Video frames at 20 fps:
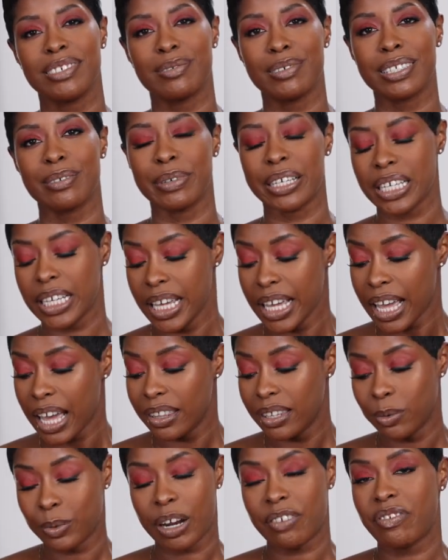it's meant to be.
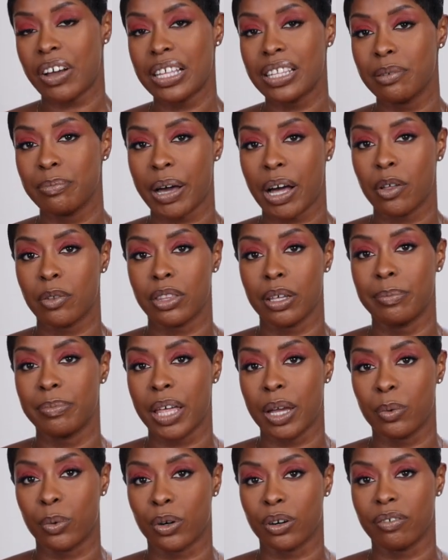And then when I finally bought them,
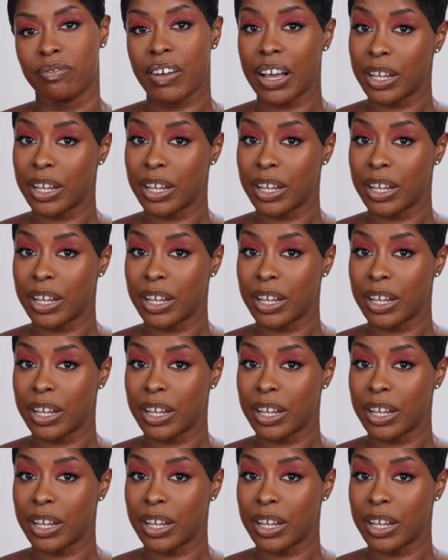they were